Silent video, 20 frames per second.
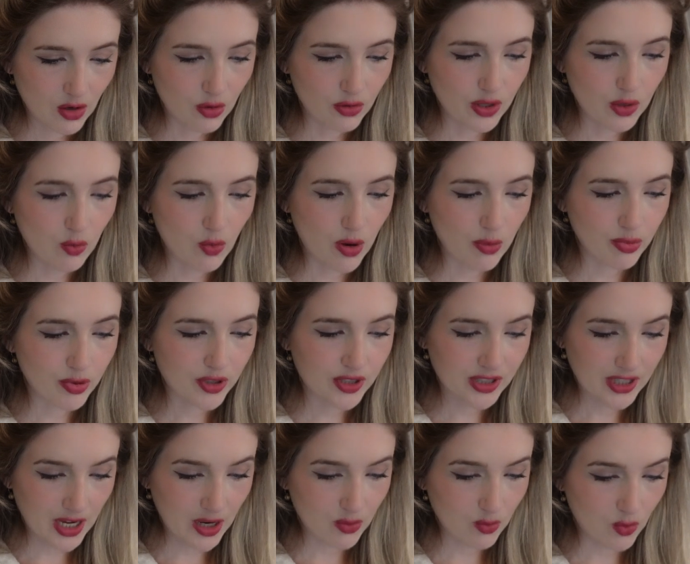Only
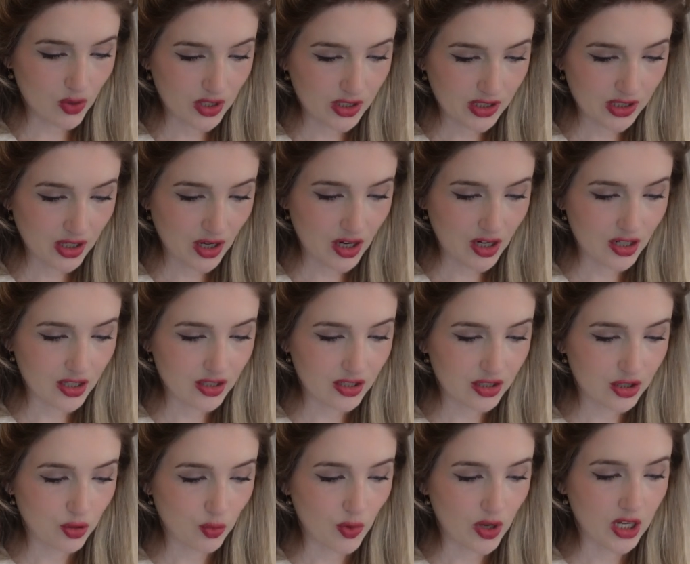1% 1
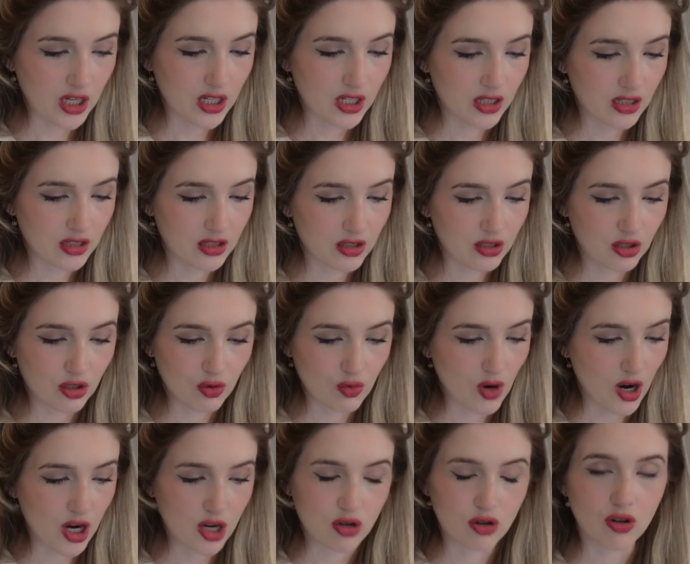stars,
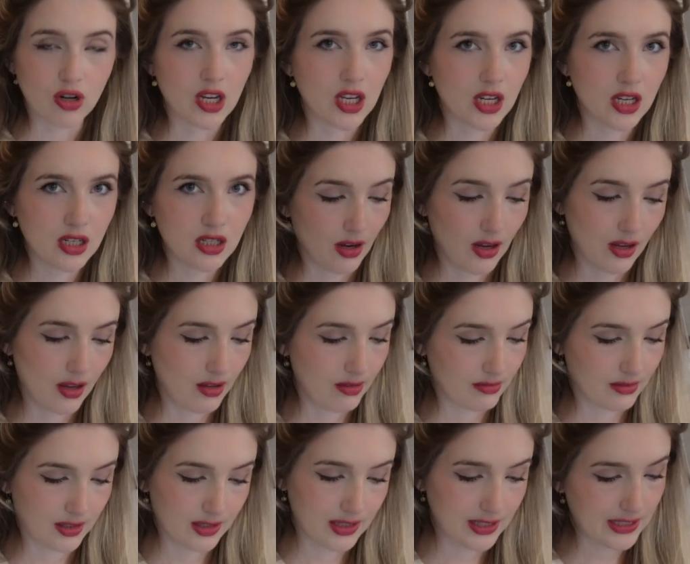2,200. Okay,
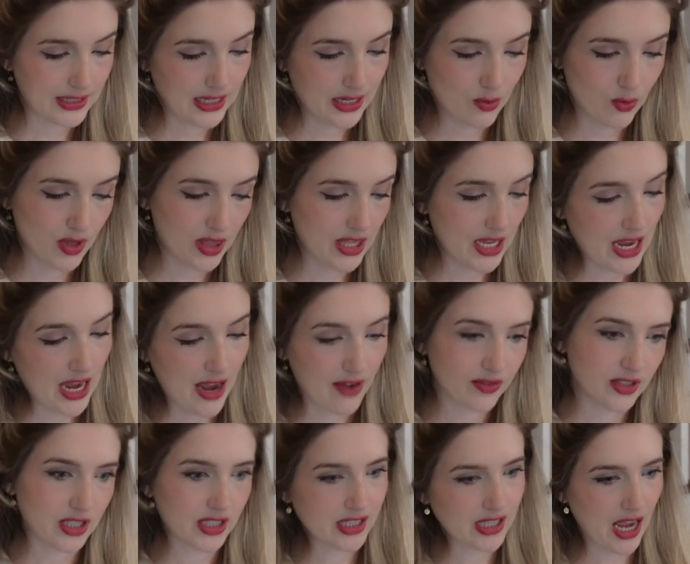let's see what they have
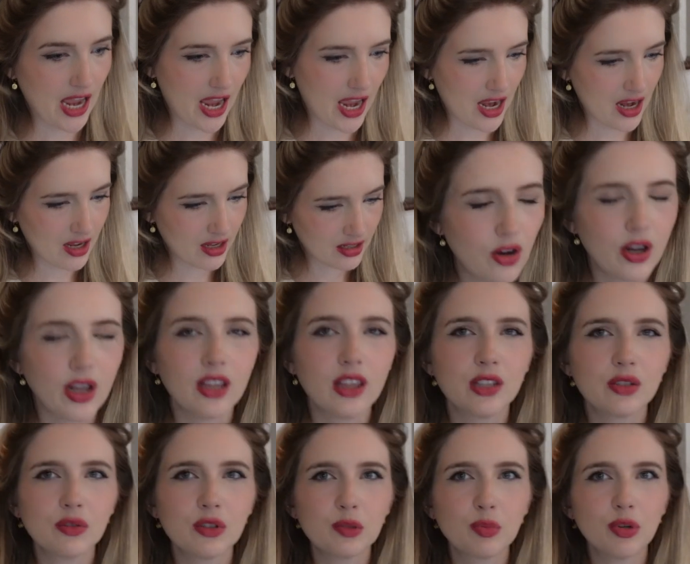to say. Okay,
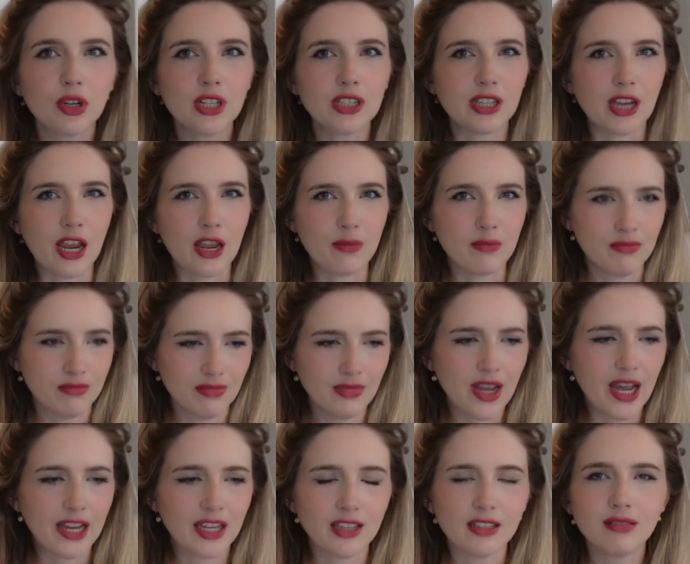this one's pretty tame.
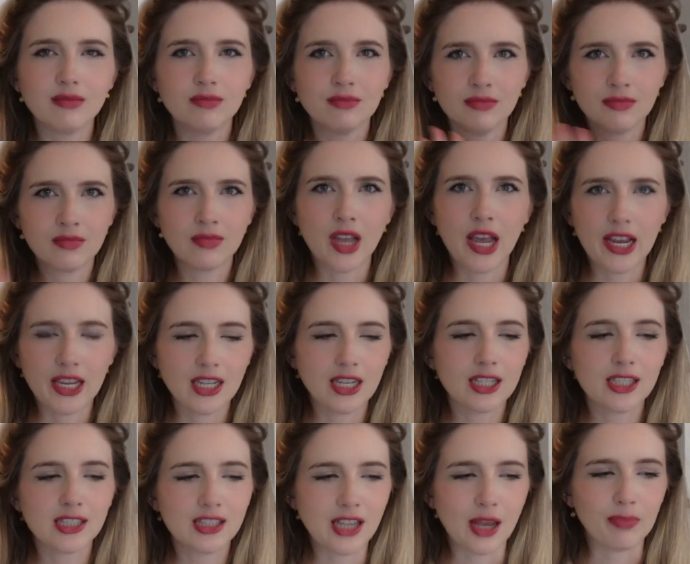I can
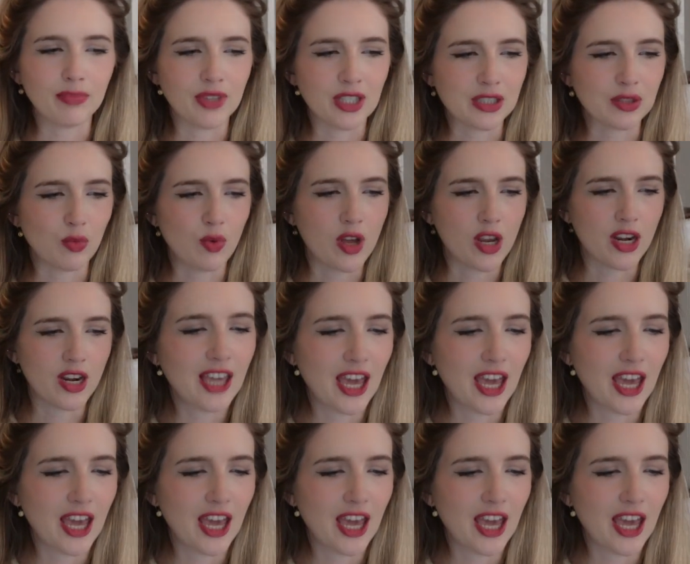accept this one.